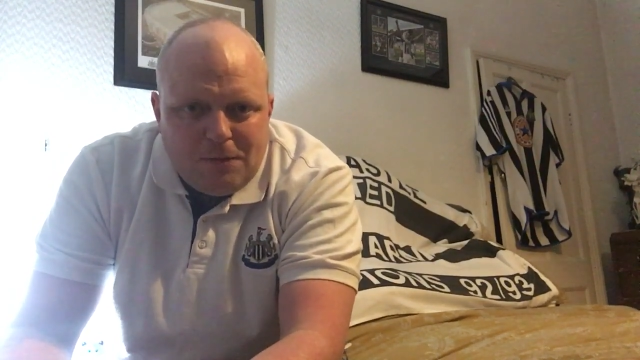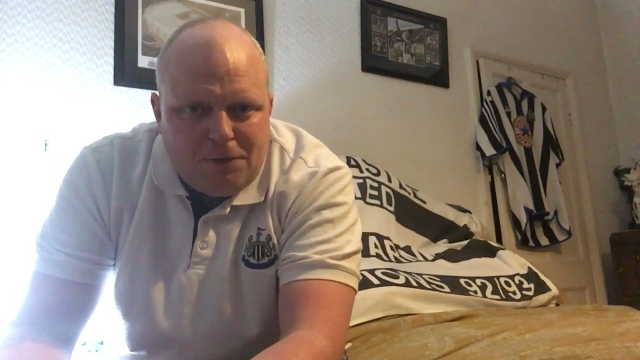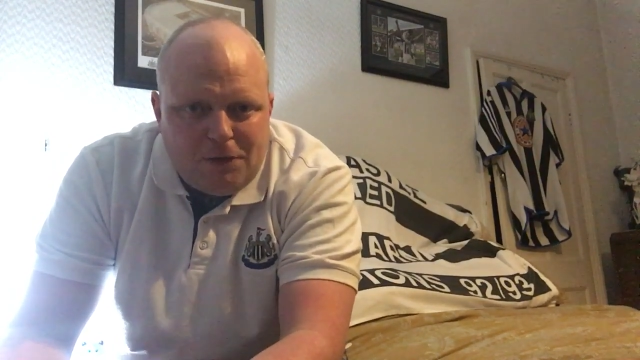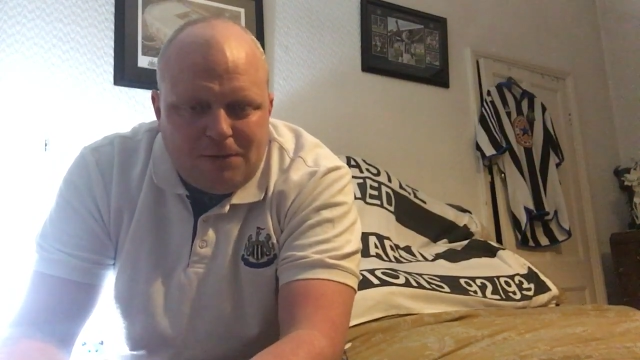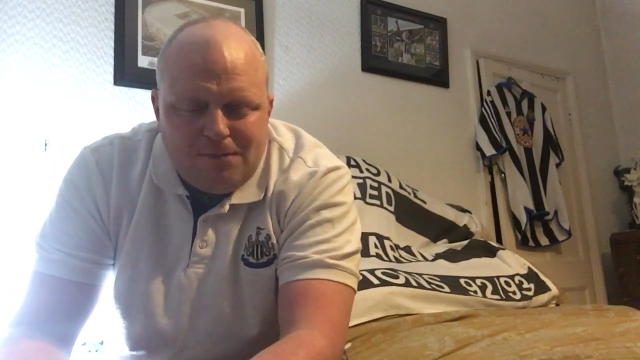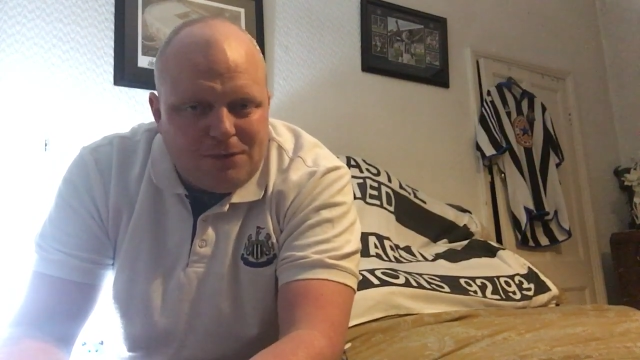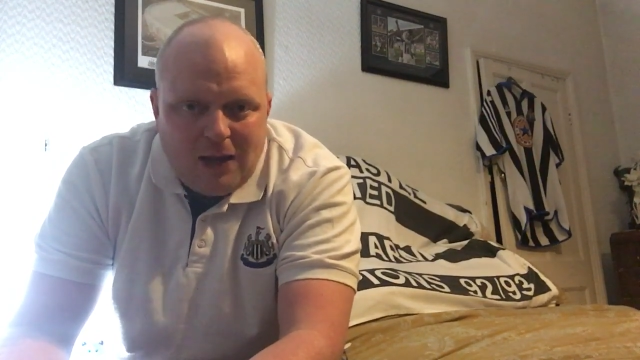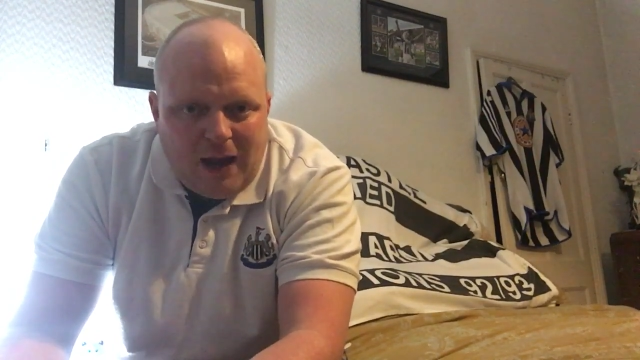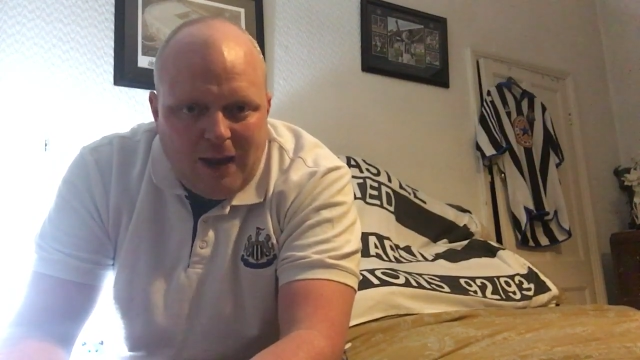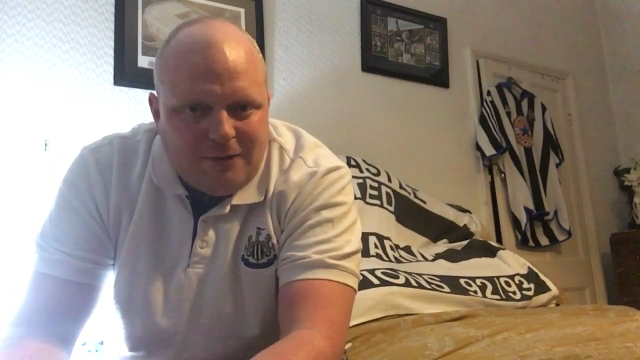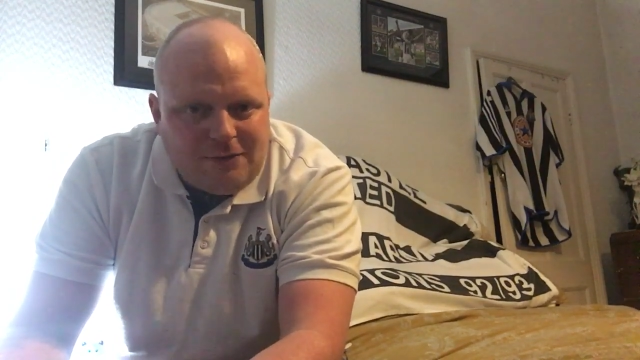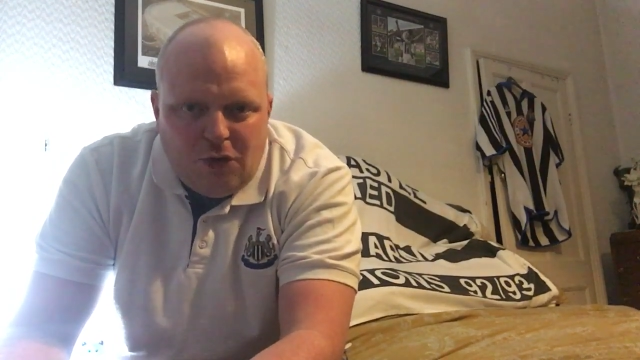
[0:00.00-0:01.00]
But
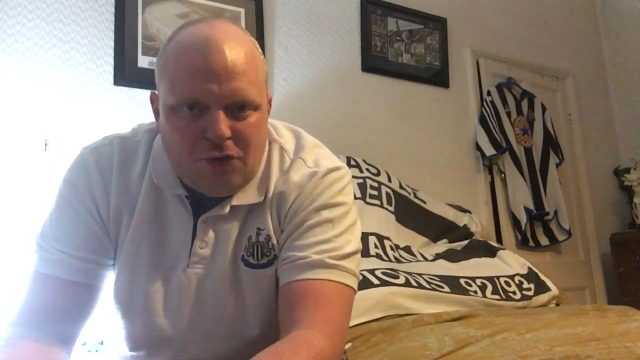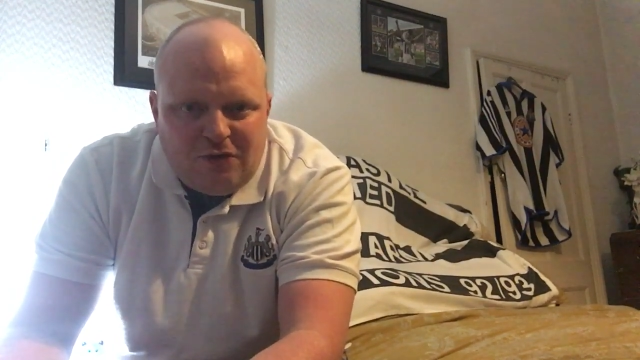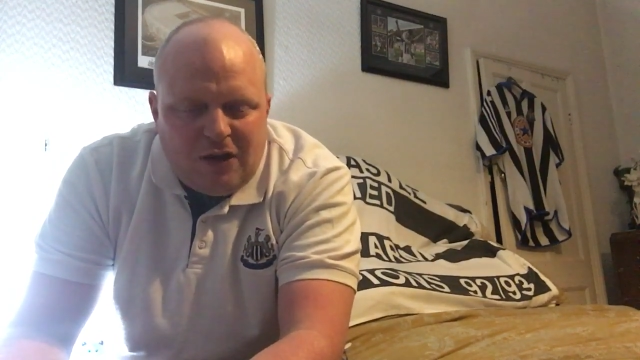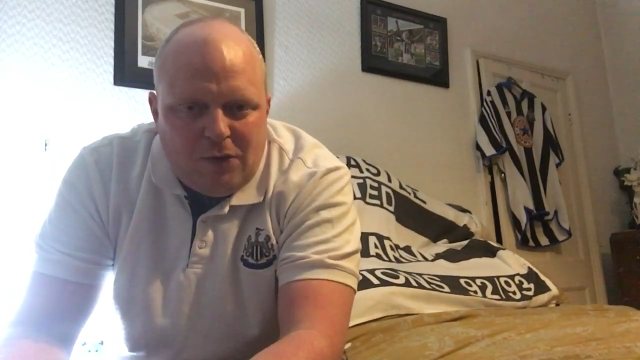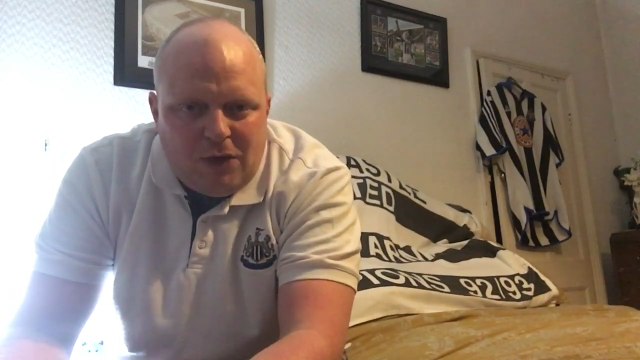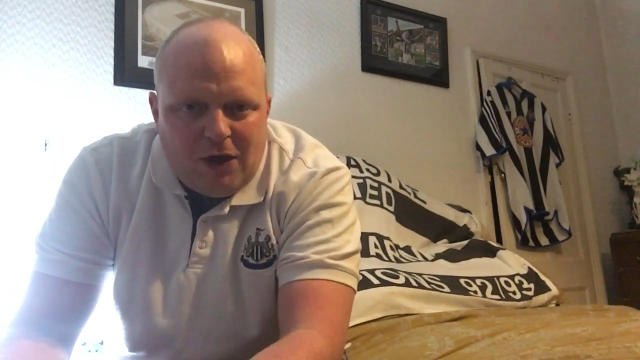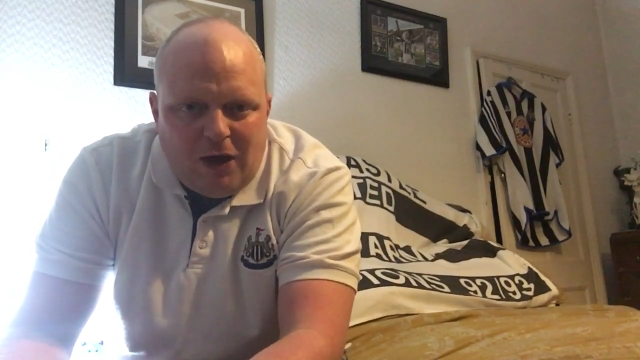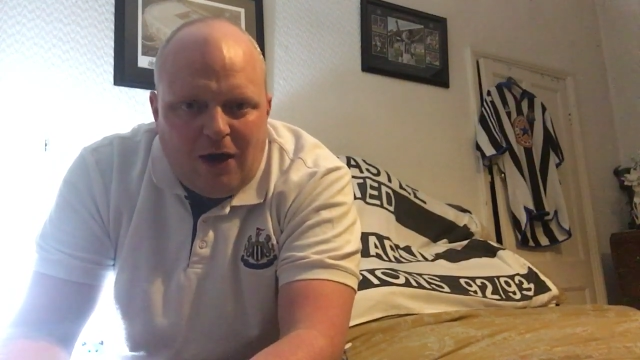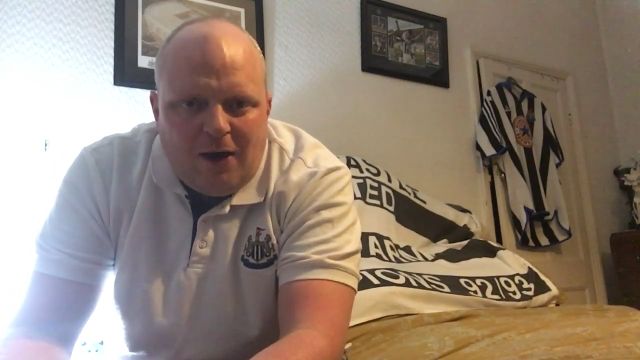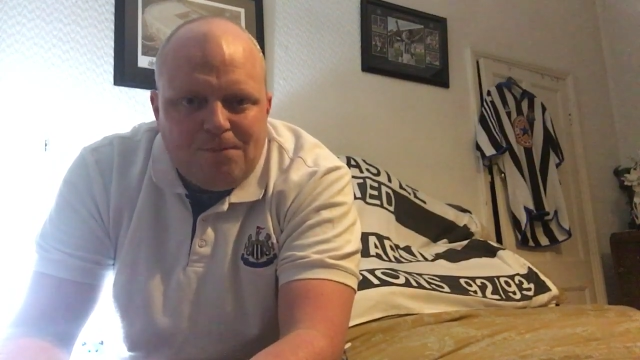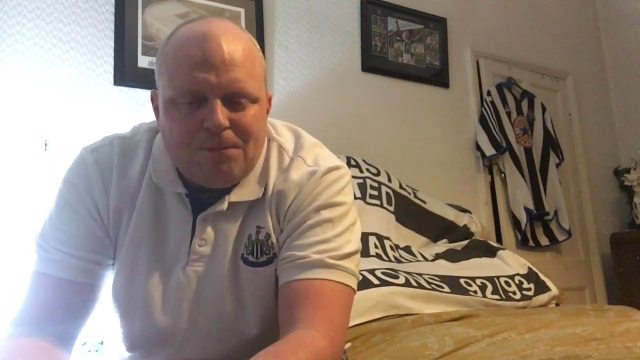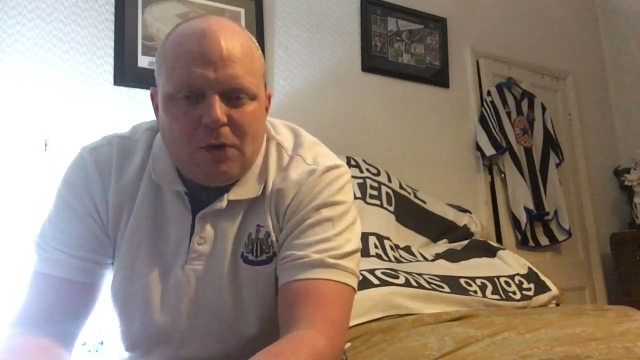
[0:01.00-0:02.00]
I don't think we
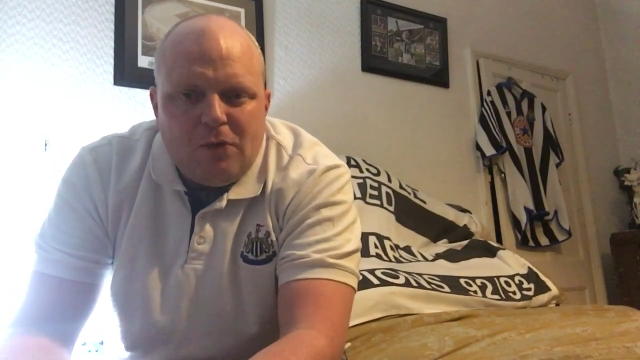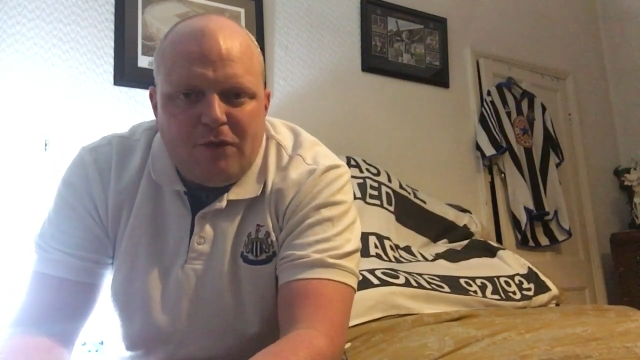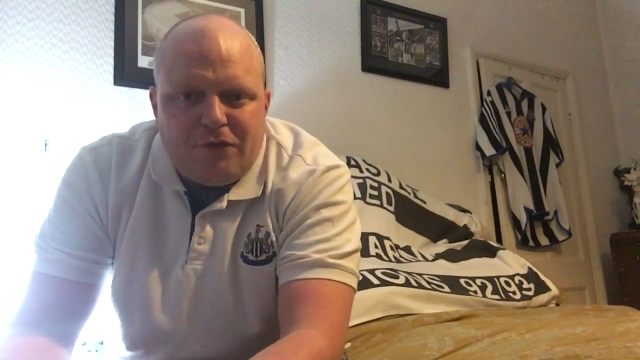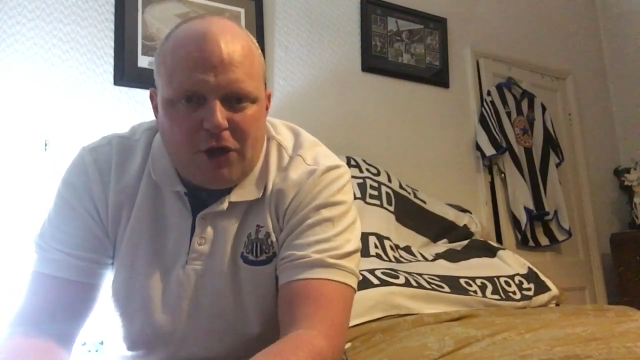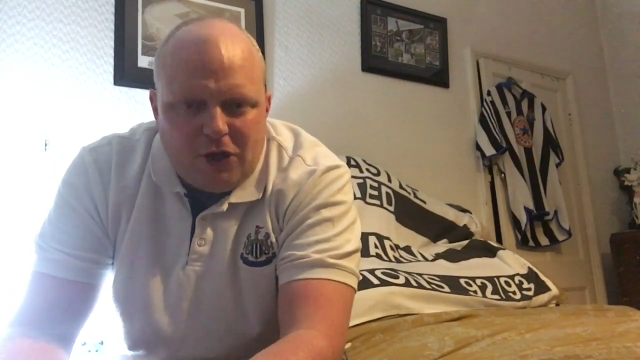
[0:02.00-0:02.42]
are. We've got a